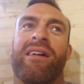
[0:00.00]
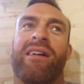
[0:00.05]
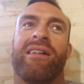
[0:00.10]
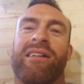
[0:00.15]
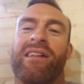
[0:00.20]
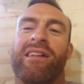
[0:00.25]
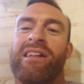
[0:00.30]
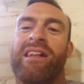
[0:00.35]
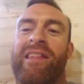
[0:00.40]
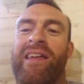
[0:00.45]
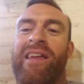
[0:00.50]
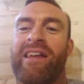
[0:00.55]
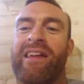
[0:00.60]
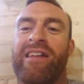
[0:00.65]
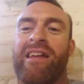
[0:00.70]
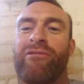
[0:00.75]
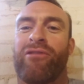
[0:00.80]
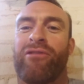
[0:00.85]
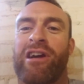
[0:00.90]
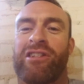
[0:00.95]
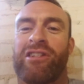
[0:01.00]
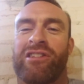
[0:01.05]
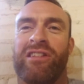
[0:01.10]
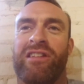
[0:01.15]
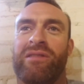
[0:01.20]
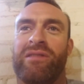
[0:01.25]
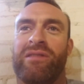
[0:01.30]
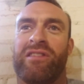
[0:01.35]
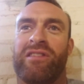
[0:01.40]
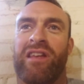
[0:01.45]
clearly they had never
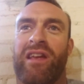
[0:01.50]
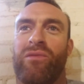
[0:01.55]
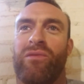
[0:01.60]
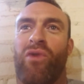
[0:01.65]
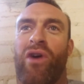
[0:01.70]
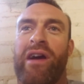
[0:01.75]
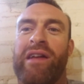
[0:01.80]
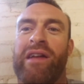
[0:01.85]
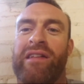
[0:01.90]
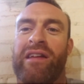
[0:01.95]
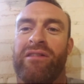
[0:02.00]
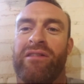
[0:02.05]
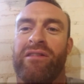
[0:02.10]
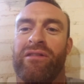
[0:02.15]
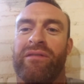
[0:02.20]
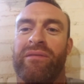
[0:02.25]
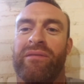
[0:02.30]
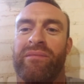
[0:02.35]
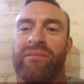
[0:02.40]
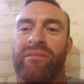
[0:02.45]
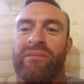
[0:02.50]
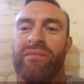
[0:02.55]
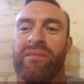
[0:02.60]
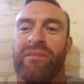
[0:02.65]
actually seen what I did on